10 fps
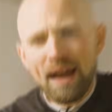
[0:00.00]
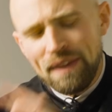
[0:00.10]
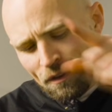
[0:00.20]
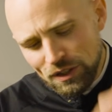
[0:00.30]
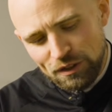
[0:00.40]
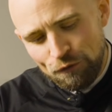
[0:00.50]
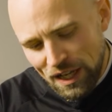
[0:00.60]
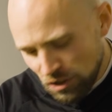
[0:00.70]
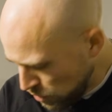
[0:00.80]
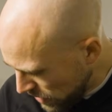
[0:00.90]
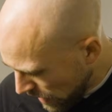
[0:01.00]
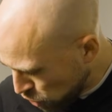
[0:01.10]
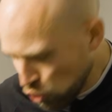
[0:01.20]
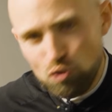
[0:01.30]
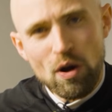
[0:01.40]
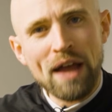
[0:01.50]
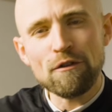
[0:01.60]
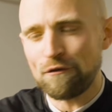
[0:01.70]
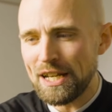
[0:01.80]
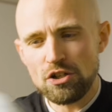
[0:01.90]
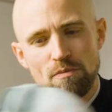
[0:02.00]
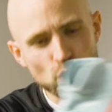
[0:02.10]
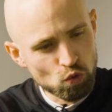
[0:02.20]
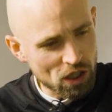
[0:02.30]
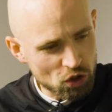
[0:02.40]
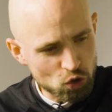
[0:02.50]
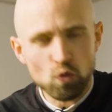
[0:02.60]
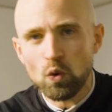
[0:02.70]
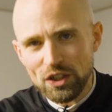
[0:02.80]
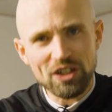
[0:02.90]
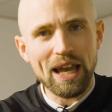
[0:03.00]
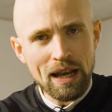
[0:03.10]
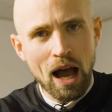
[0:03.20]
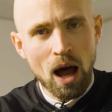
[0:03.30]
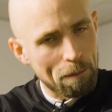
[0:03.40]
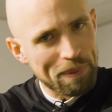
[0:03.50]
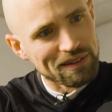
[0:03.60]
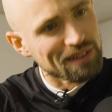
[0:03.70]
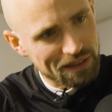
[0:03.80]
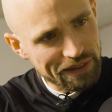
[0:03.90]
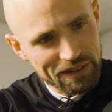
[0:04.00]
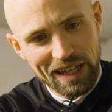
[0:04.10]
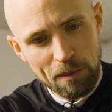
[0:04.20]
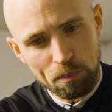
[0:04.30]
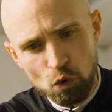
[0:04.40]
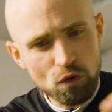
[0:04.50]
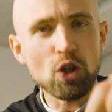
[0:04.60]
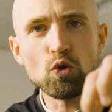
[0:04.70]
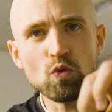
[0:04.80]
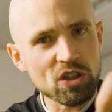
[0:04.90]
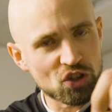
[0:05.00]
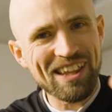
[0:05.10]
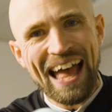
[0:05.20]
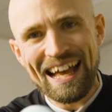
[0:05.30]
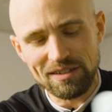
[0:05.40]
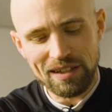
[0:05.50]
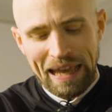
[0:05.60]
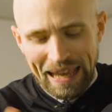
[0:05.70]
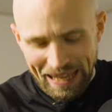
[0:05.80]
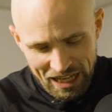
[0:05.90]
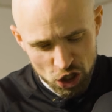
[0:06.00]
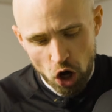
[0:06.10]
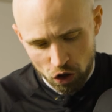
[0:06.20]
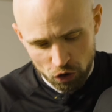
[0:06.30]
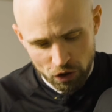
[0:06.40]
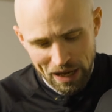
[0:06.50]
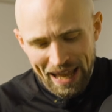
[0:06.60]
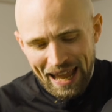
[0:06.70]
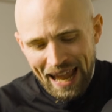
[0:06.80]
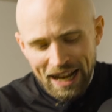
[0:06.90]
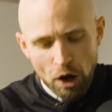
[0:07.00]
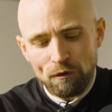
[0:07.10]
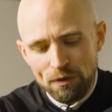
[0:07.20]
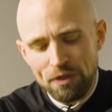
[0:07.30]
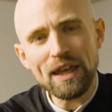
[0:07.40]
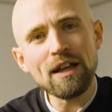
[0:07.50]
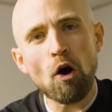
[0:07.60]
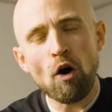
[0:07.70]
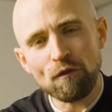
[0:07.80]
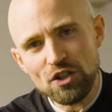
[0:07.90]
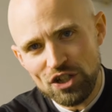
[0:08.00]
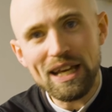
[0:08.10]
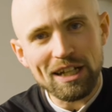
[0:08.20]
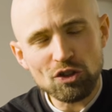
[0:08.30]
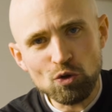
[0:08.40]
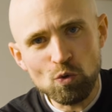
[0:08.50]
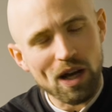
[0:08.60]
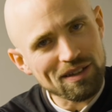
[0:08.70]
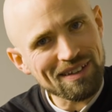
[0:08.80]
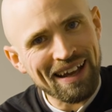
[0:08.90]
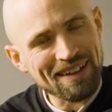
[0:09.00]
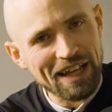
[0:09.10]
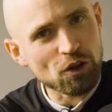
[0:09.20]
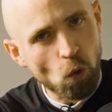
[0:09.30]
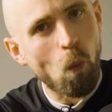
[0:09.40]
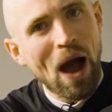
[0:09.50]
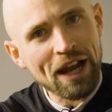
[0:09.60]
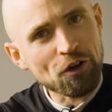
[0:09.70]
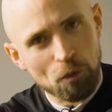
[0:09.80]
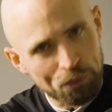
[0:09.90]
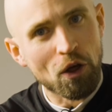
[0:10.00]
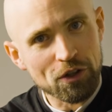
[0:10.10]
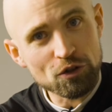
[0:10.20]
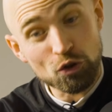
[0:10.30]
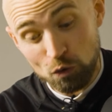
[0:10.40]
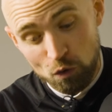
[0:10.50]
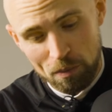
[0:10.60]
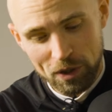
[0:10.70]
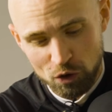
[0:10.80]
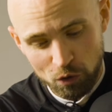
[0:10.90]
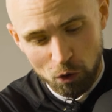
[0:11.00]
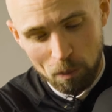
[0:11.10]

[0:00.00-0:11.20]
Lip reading: And then there is the Phantom GX2 and the Phantom Luna 2, which again are basically the same boot. The Luna just has a color. And I often think of the GX2 as kind of like the wider brother to the Mercurial,